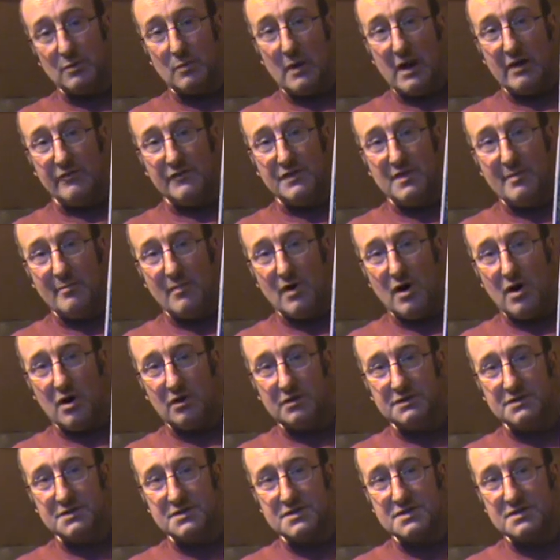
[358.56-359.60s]
wearing the
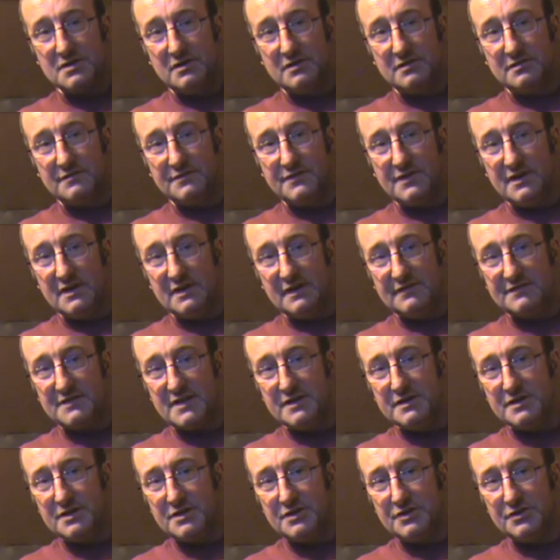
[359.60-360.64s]
markings of
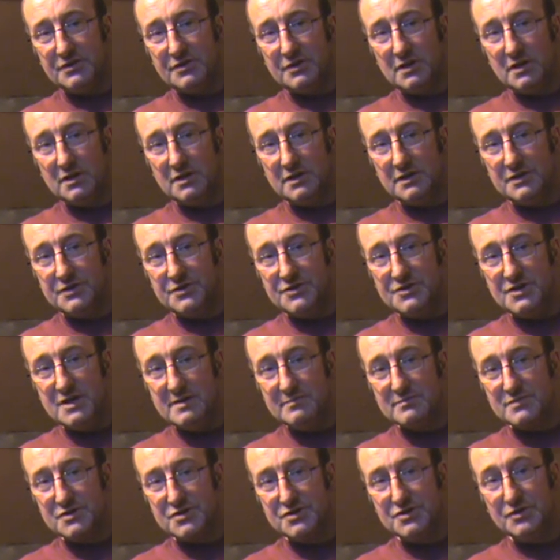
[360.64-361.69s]
Lieutenant Colonel
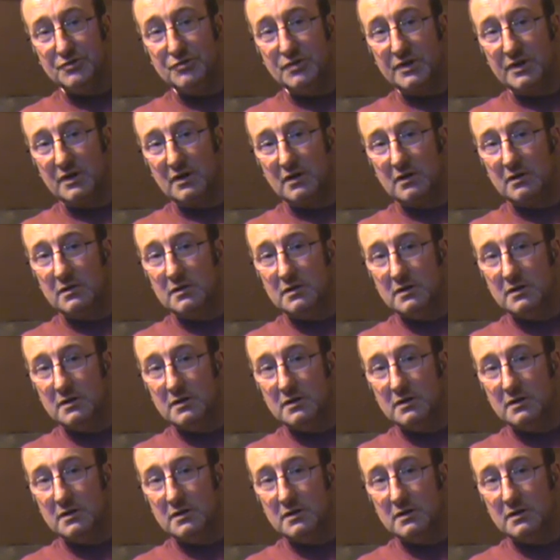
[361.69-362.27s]
James Doolittle